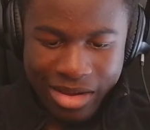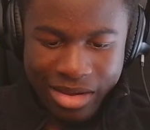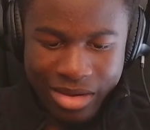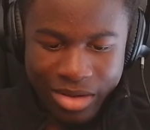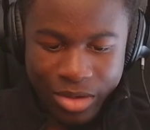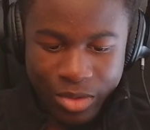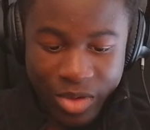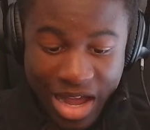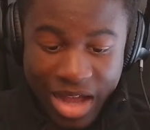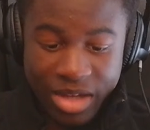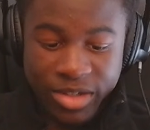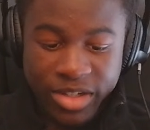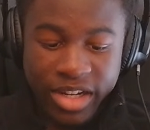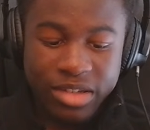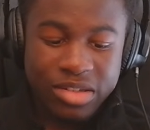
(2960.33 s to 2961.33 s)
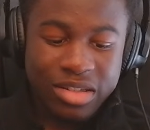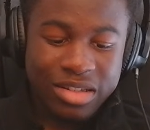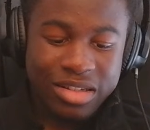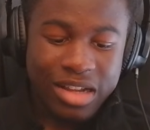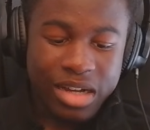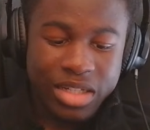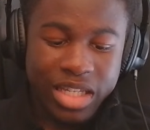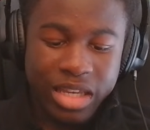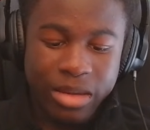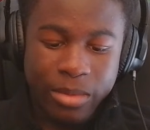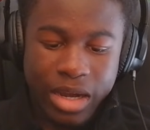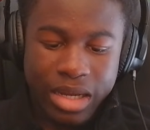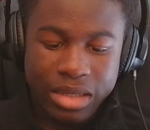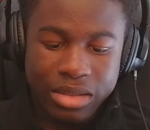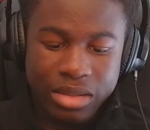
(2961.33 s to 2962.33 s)
You can't change the slash
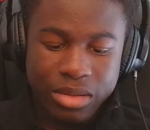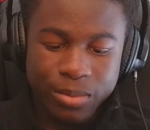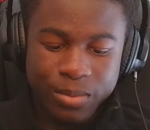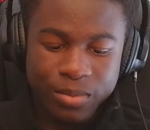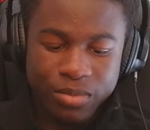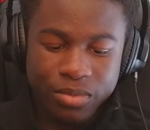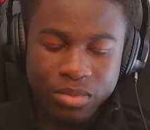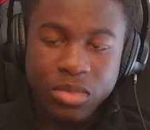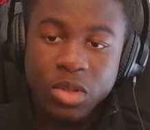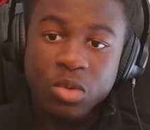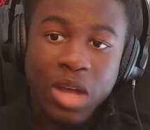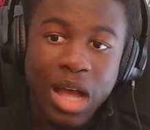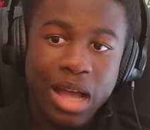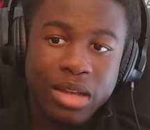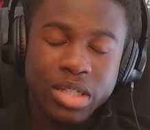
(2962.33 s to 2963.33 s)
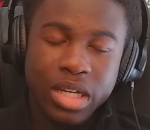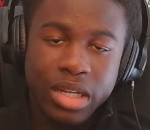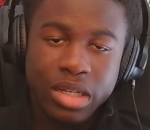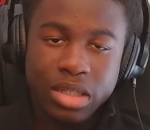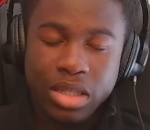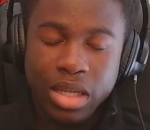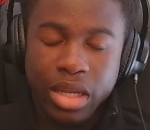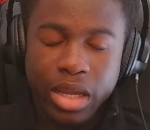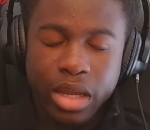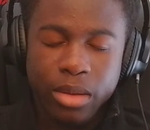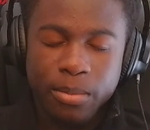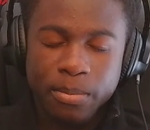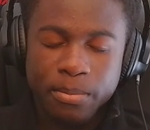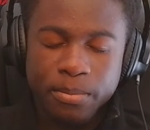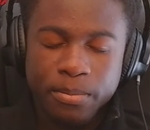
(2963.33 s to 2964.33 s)
keybind. You can't change the
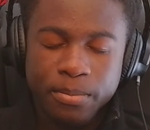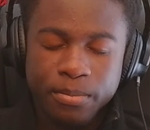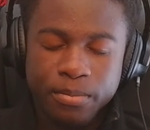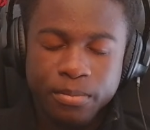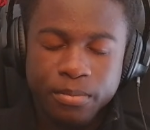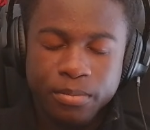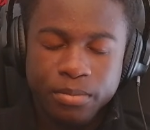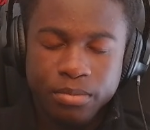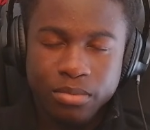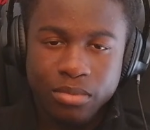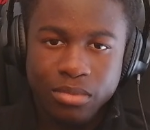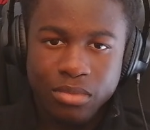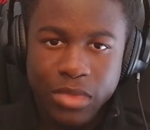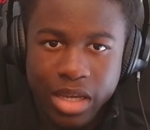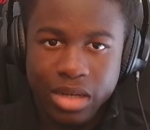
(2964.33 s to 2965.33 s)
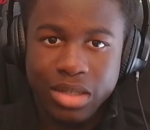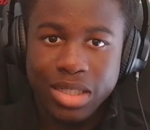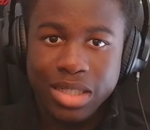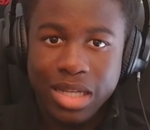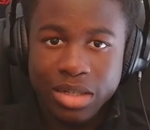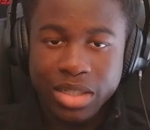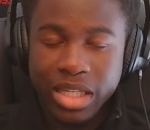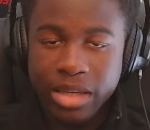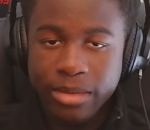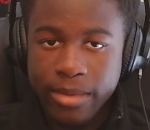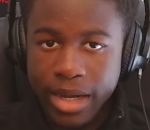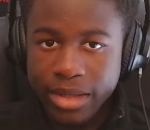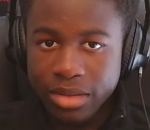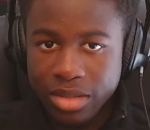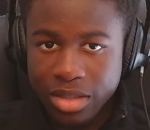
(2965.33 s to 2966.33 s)
the slash
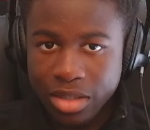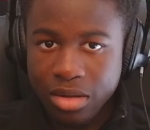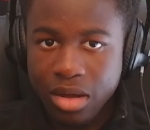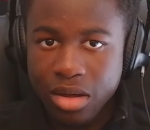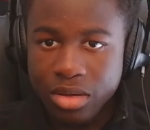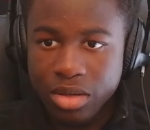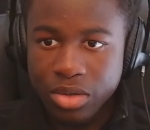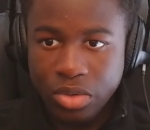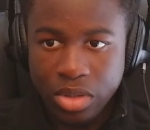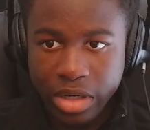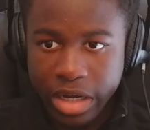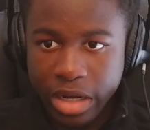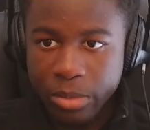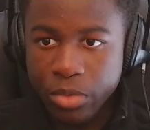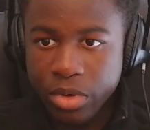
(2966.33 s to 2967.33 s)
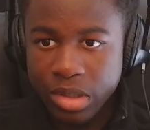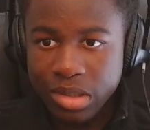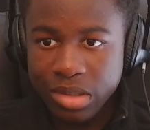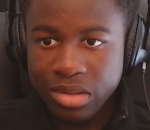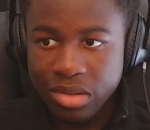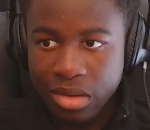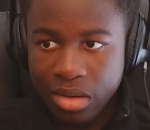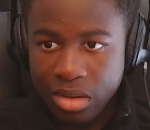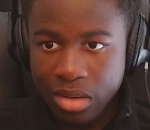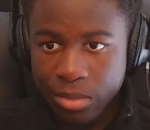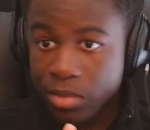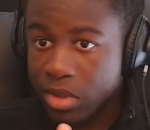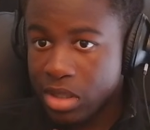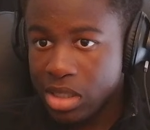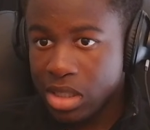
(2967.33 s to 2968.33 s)
keybinds to not use your M1s.
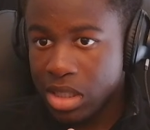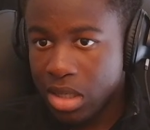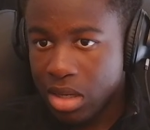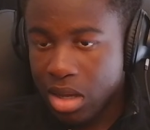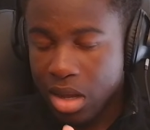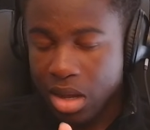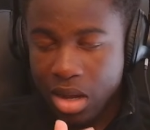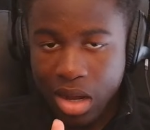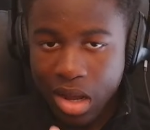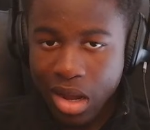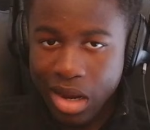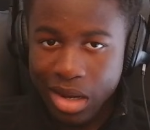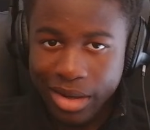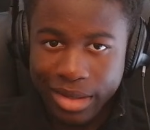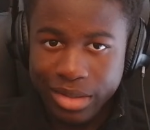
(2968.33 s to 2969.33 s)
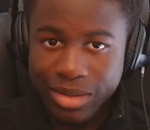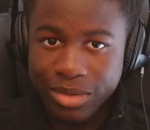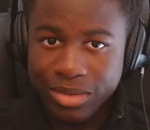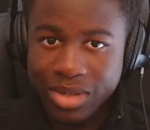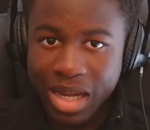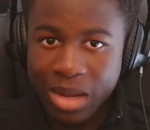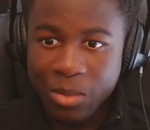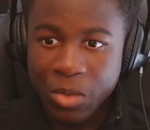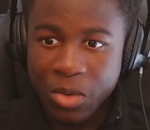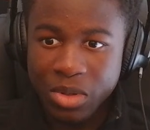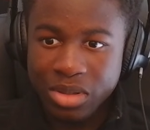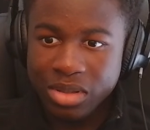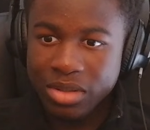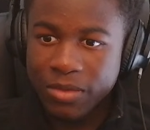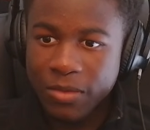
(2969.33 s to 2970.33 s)
Personally, I like to use the
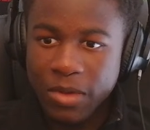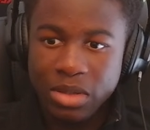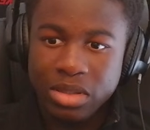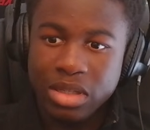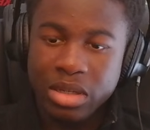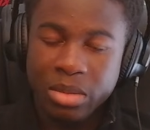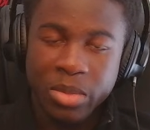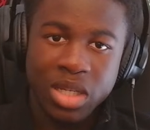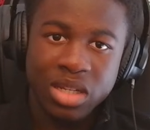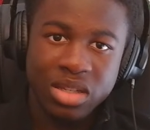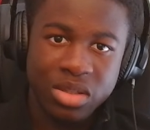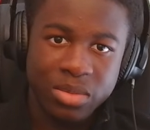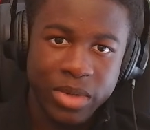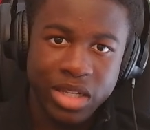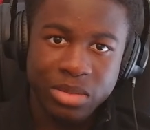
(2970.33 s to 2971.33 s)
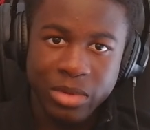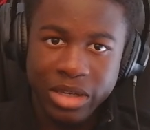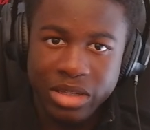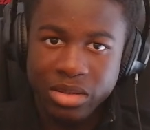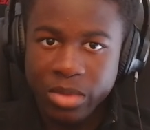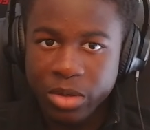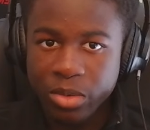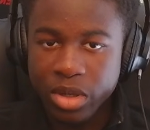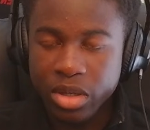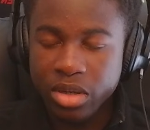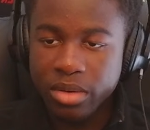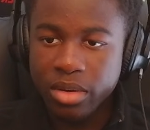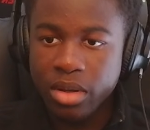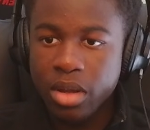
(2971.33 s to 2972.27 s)
M1s, fills in a bit of the space, makes it a bit quicker.